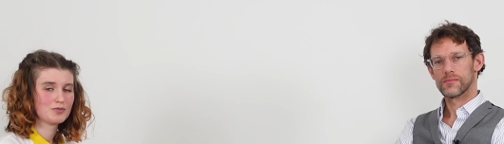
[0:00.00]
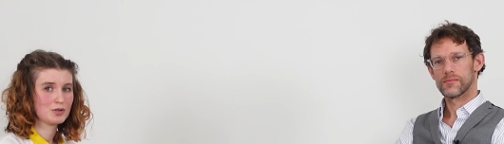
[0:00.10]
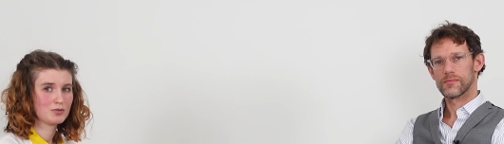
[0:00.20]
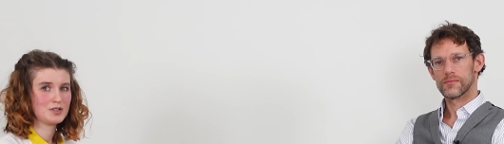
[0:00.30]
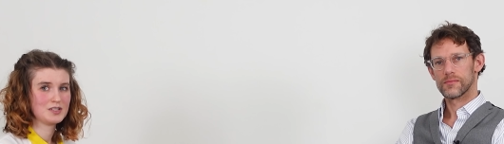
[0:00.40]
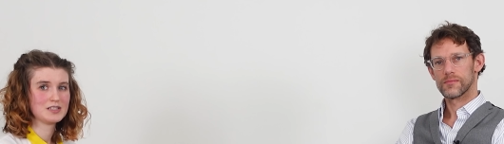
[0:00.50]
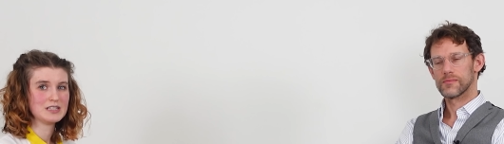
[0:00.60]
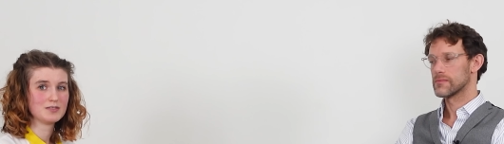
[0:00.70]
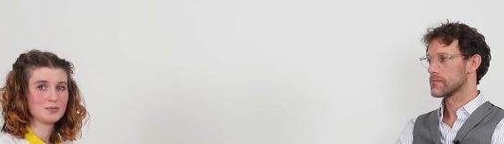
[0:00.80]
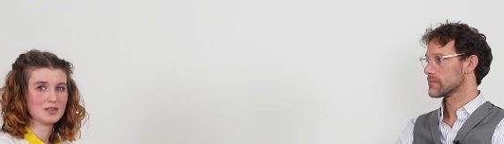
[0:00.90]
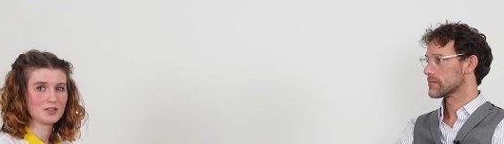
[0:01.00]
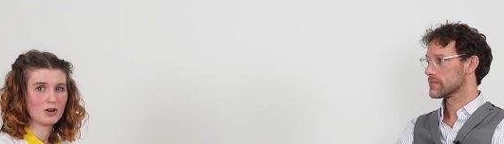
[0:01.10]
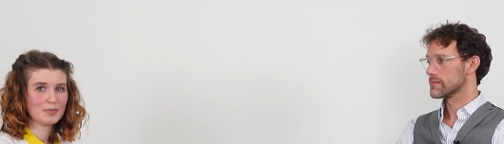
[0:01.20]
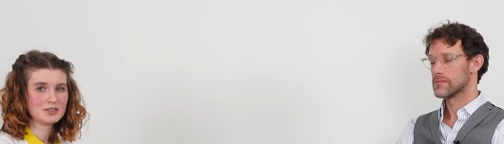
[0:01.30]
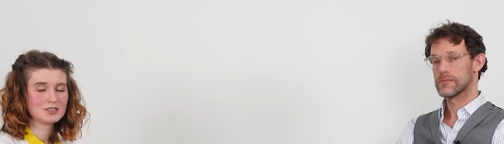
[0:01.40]
Speaker 1: feel free to leave them in the
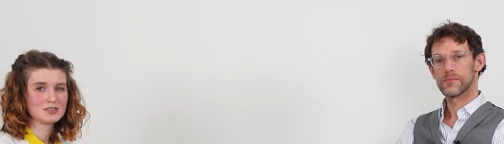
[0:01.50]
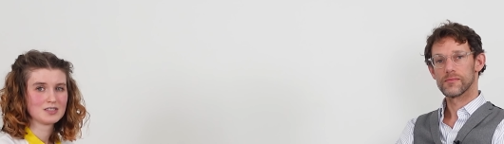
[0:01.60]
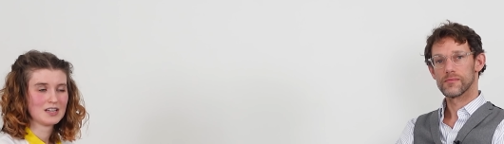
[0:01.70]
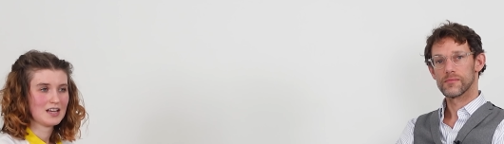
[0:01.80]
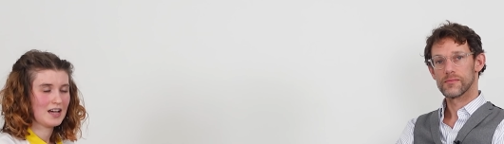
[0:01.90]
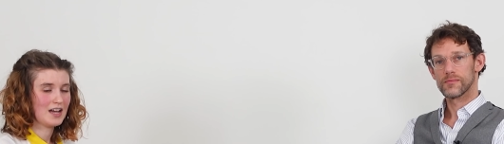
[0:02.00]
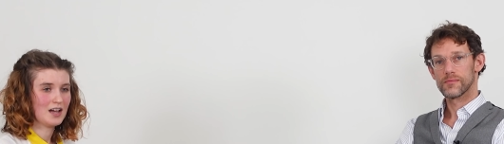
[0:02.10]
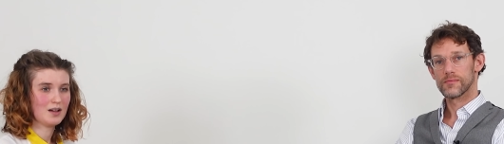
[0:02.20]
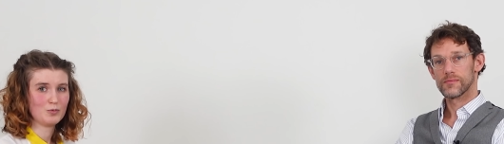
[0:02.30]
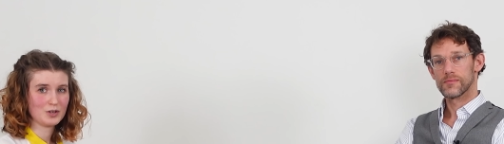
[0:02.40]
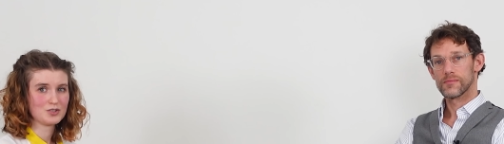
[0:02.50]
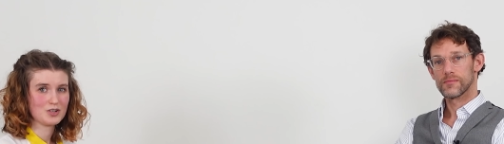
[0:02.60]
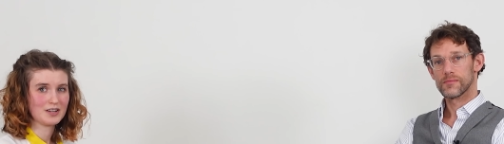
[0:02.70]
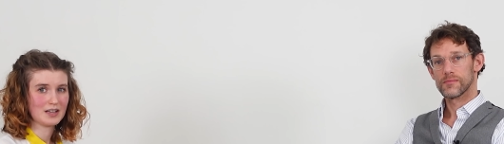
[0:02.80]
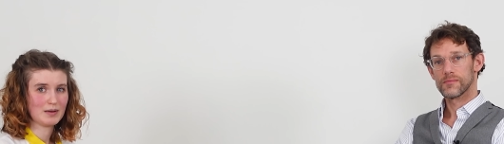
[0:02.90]
comments uh, and we can
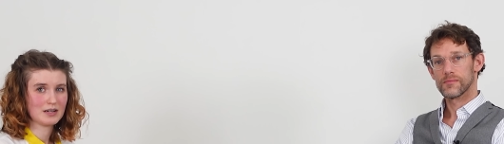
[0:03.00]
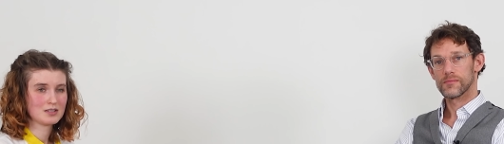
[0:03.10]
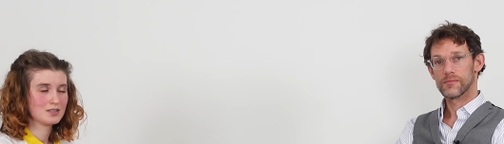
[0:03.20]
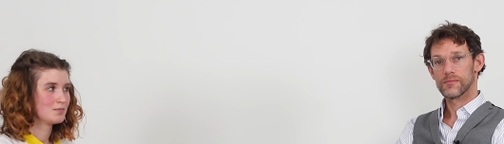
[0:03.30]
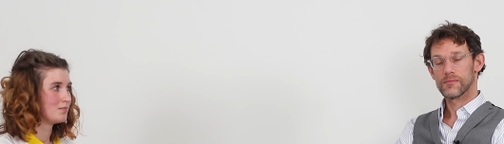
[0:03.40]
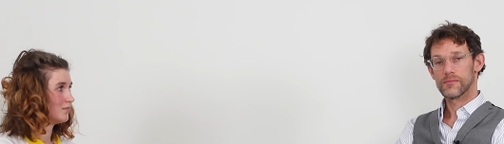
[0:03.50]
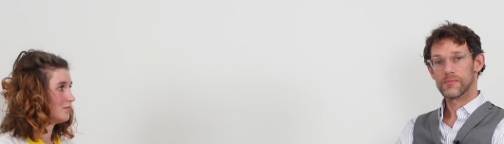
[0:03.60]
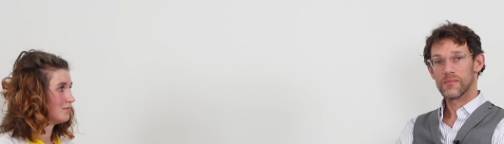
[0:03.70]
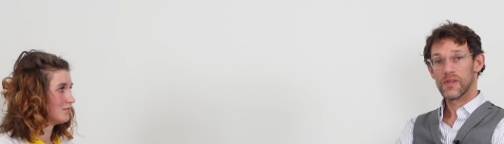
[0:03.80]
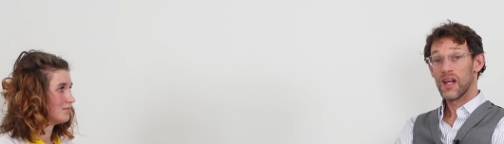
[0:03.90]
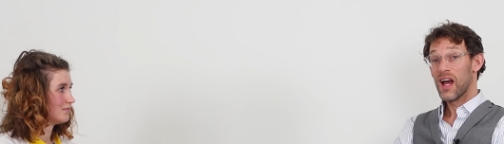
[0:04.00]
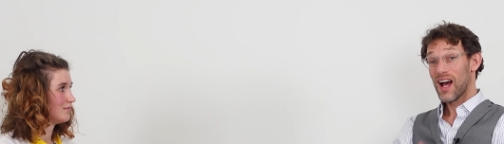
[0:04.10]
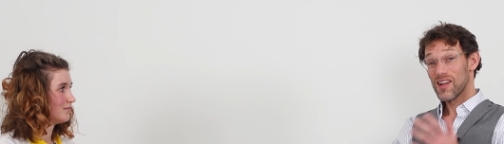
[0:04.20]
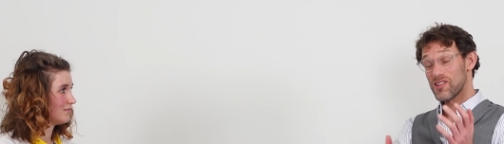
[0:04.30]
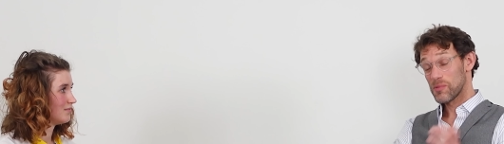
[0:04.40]
try and get back to them.
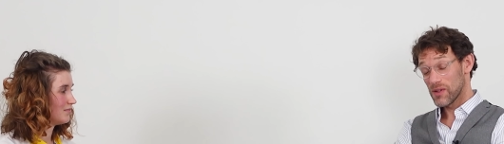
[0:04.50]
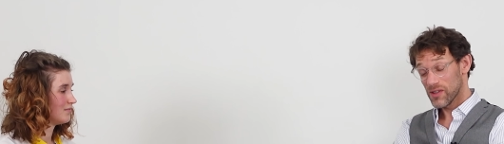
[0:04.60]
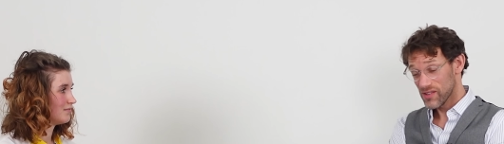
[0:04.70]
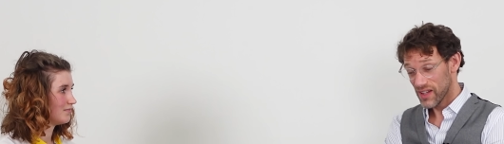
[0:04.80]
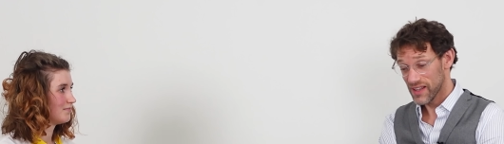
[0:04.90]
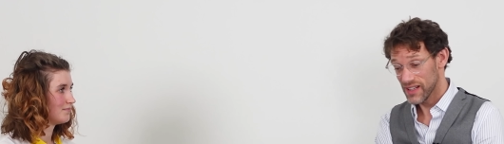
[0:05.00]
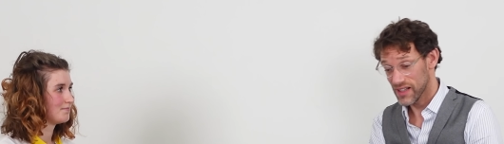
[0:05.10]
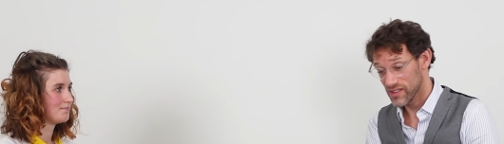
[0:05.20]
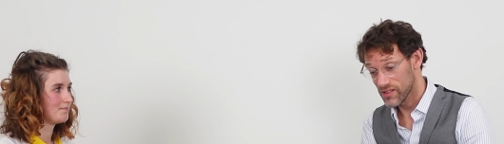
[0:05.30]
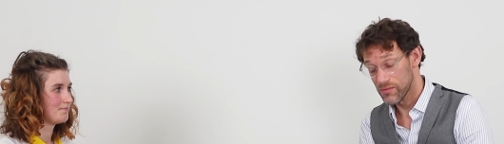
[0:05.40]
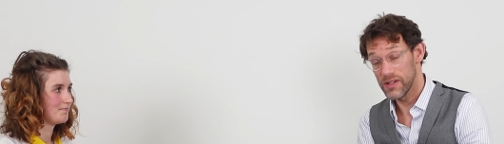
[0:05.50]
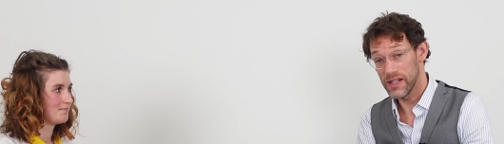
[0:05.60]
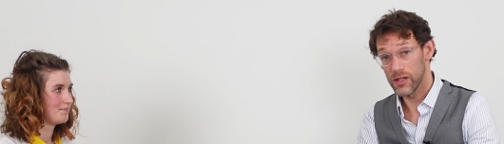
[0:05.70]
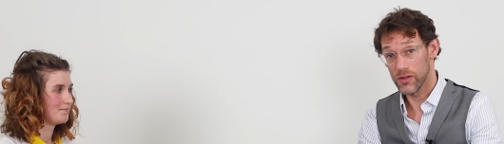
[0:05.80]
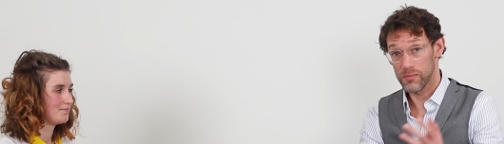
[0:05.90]
And to be honest, I think that's a
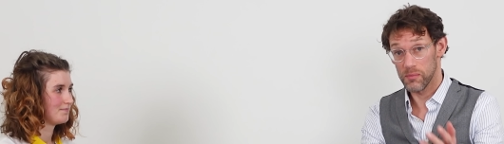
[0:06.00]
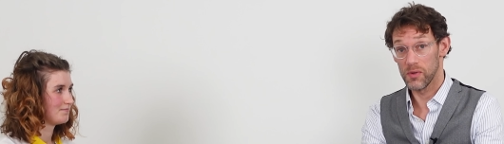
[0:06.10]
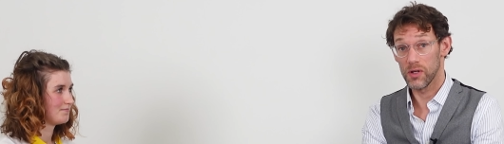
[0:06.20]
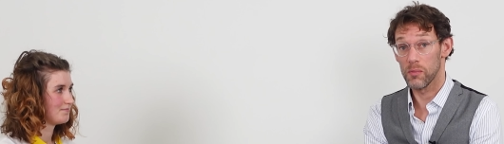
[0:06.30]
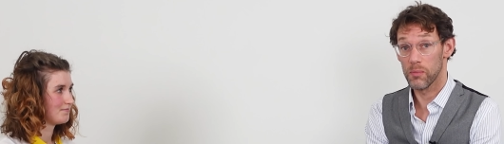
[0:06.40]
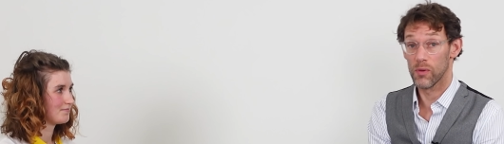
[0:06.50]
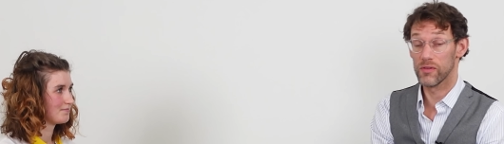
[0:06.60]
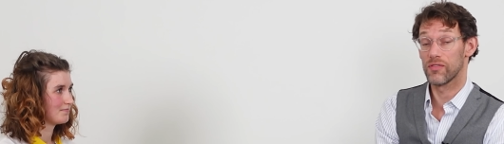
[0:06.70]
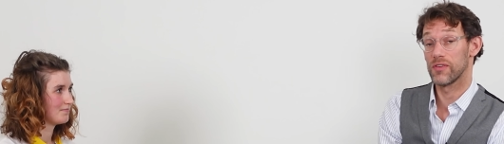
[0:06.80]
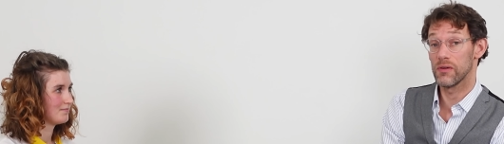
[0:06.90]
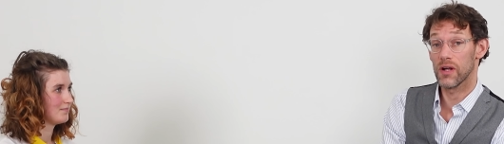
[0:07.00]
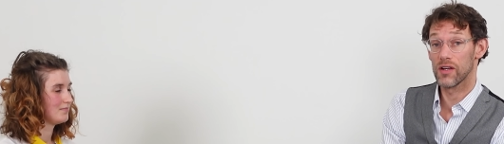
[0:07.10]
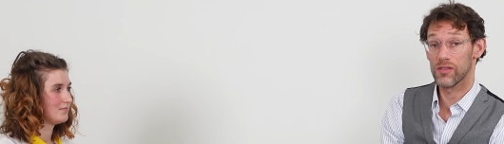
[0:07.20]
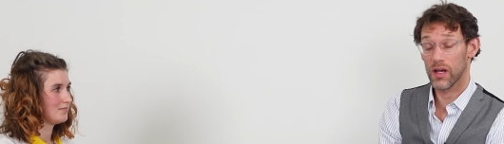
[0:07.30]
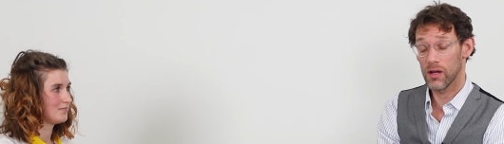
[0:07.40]
Speaker 2: really good you know, point for you
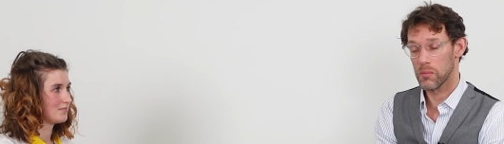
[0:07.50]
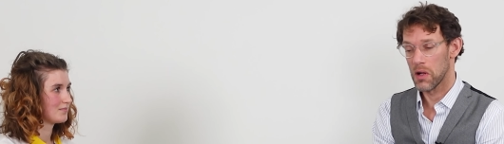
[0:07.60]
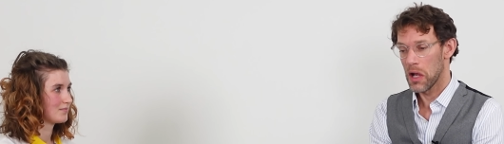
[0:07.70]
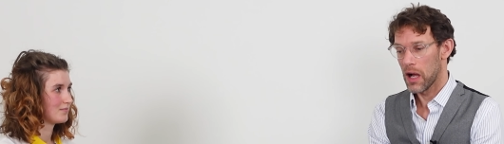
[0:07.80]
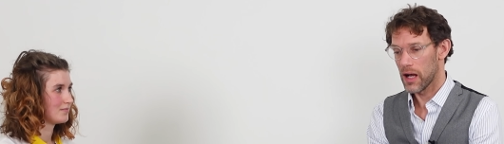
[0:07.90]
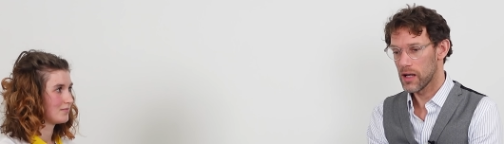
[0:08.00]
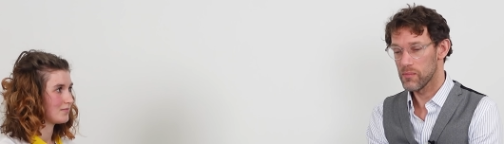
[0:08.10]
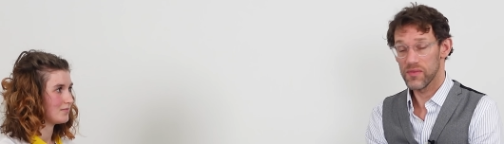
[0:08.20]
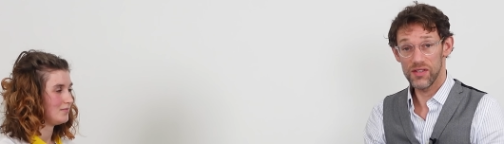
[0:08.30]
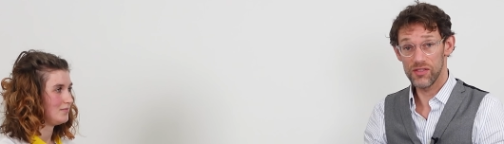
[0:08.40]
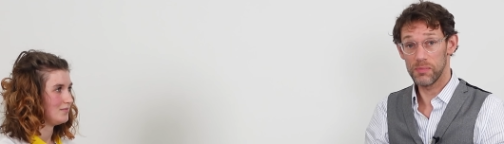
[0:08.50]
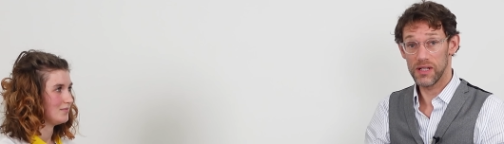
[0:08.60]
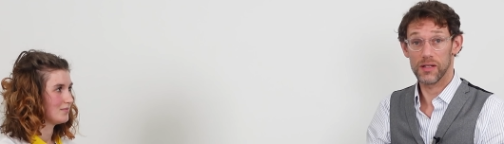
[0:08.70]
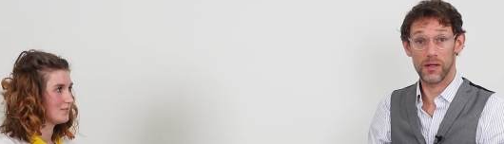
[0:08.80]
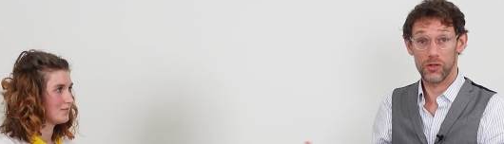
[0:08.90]
guys at home. Um, this has
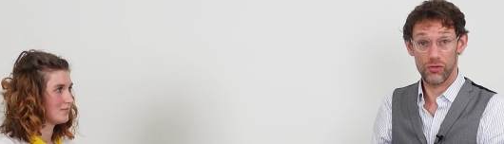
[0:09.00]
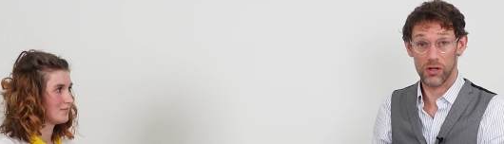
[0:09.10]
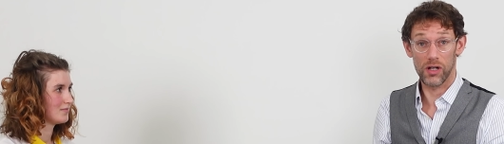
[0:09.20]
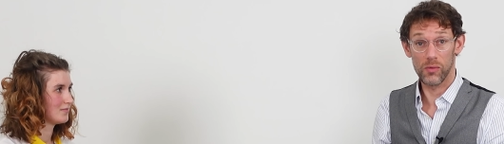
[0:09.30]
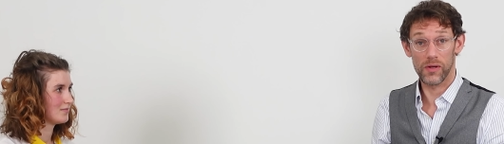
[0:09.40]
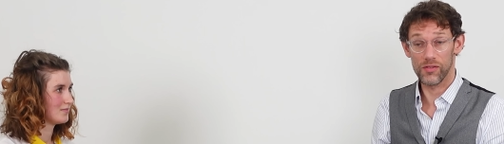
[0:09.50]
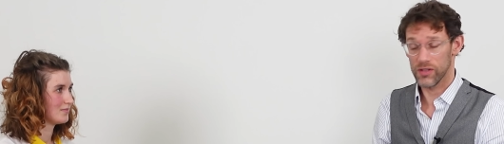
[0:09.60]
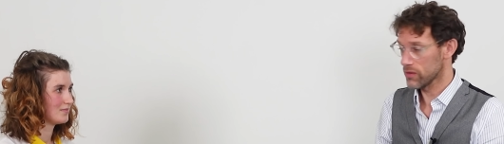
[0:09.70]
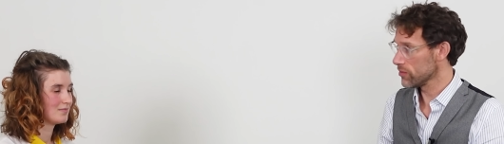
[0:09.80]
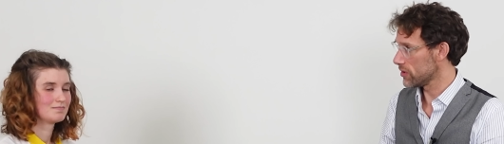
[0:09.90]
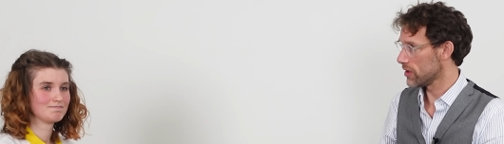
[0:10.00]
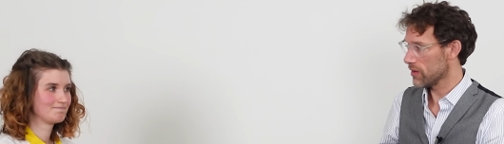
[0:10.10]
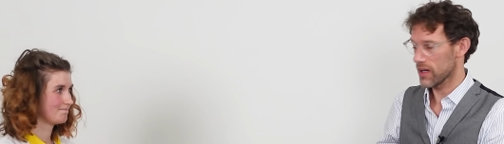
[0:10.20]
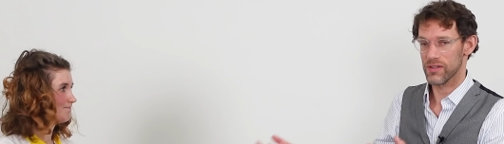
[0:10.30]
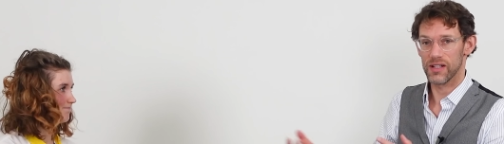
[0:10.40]
been a, a, trial with ourselves, you know,
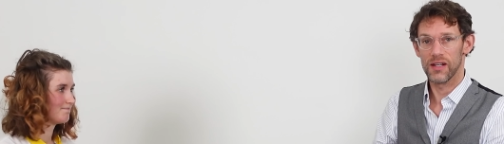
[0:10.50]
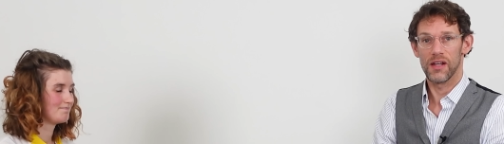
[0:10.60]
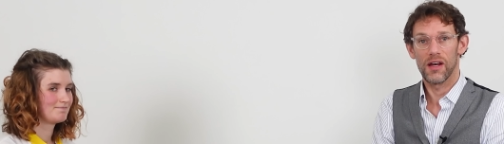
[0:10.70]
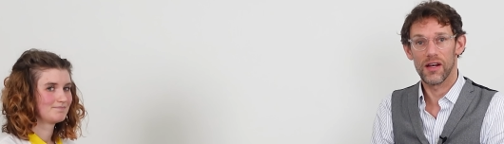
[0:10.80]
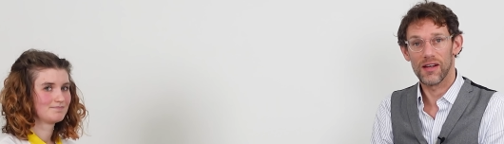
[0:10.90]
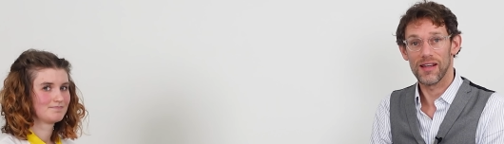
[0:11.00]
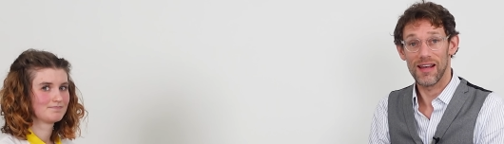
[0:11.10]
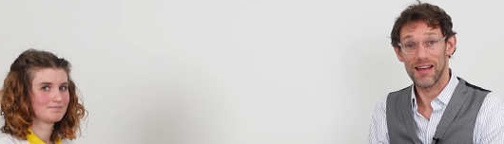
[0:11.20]
having uh, a,